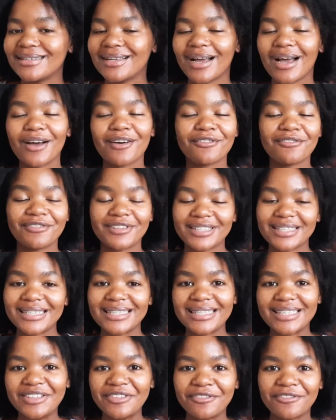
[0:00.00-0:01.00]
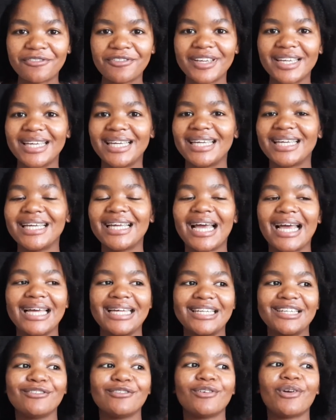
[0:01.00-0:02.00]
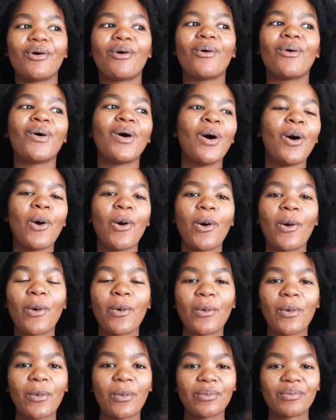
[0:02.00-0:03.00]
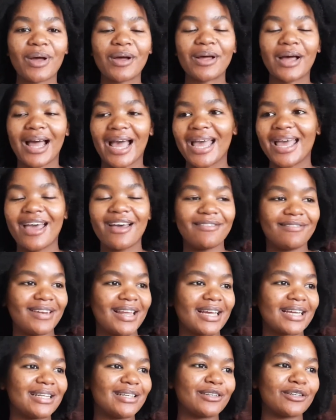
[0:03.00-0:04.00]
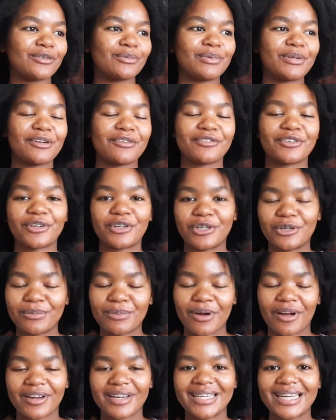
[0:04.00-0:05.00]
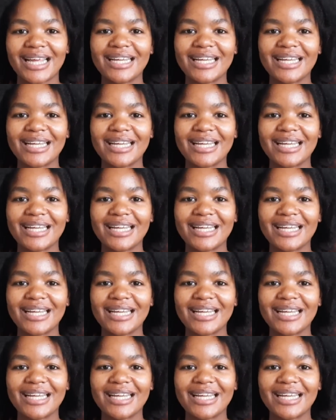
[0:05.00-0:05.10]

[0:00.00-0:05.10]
a fiddle leaf fig. I didn't know. I have like a little bit of a herb garden. I